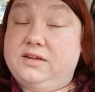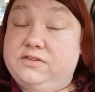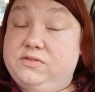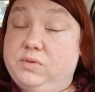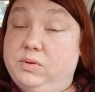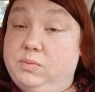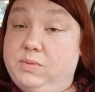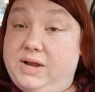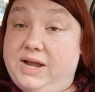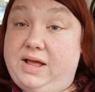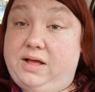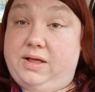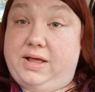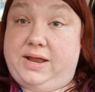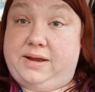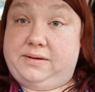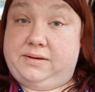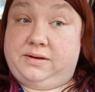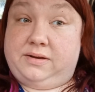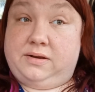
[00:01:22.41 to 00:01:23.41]
So we went out
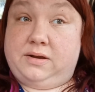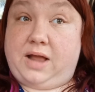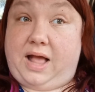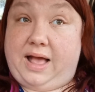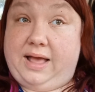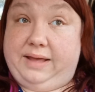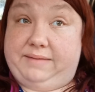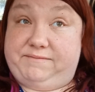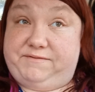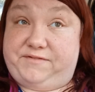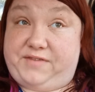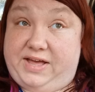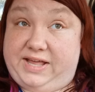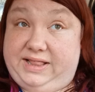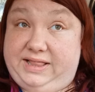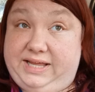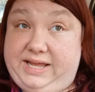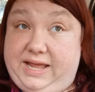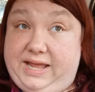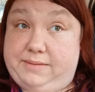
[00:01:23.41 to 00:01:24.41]
and I am
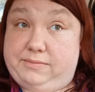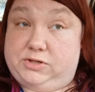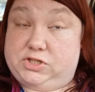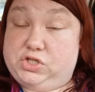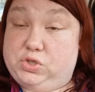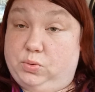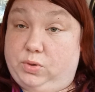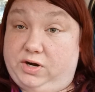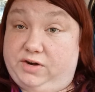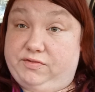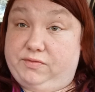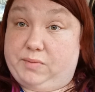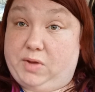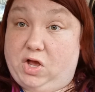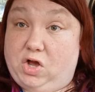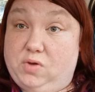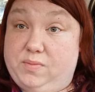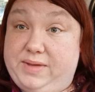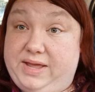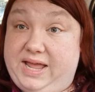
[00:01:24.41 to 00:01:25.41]
finally able to work from
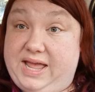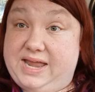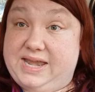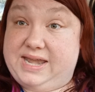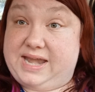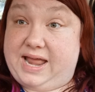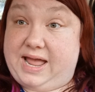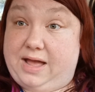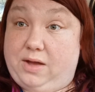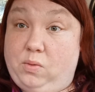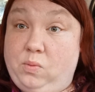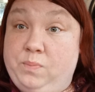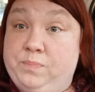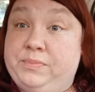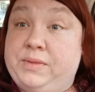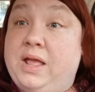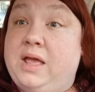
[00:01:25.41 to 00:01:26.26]
home again now